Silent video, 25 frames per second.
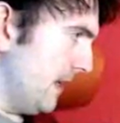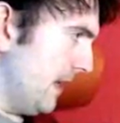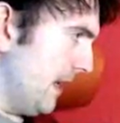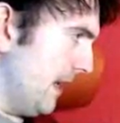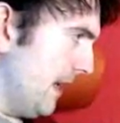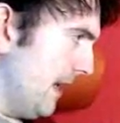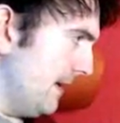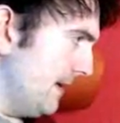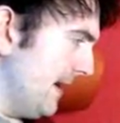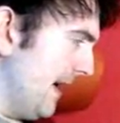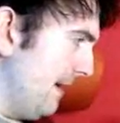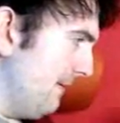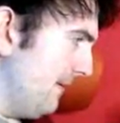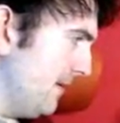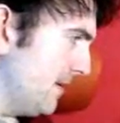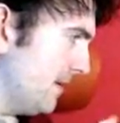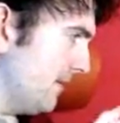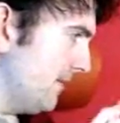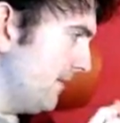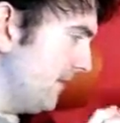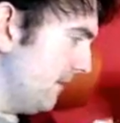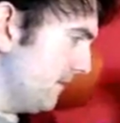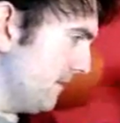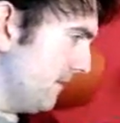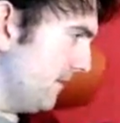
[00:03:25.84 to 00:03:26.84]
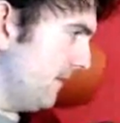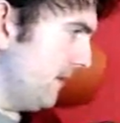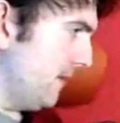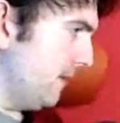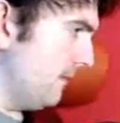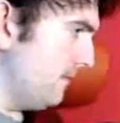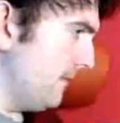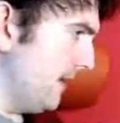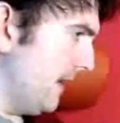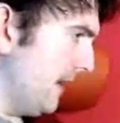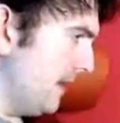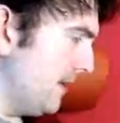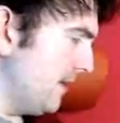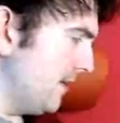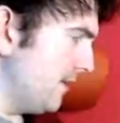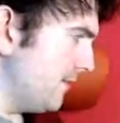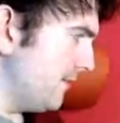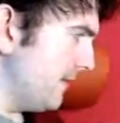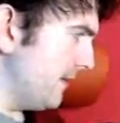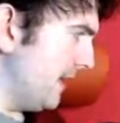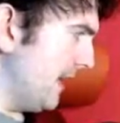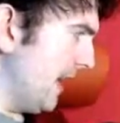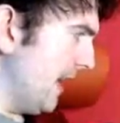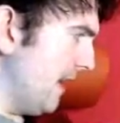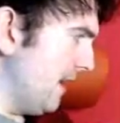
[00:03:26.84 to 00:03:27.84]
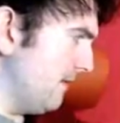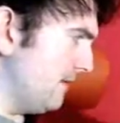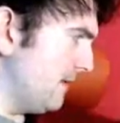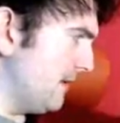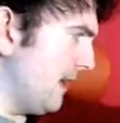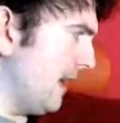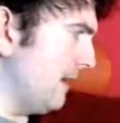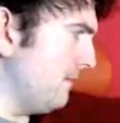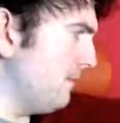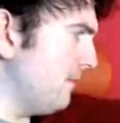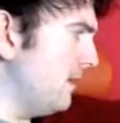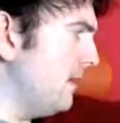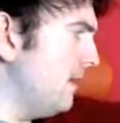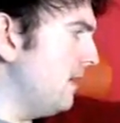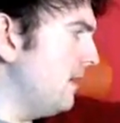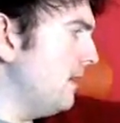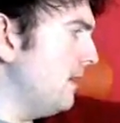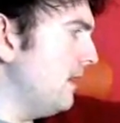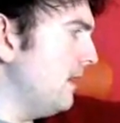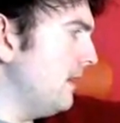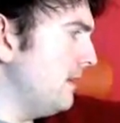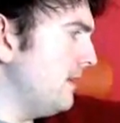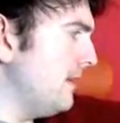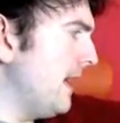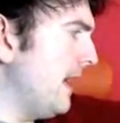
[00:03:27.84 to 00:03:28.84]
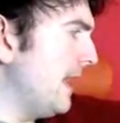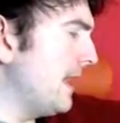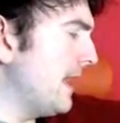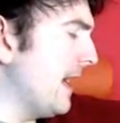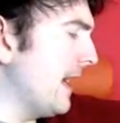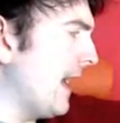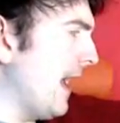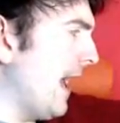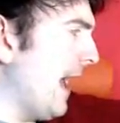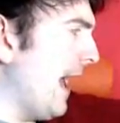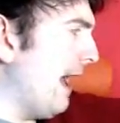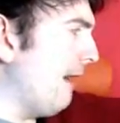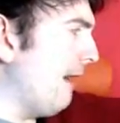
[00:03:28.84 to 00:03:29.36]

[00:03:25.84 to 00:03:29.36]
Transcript: areas of the film industry. Murrah's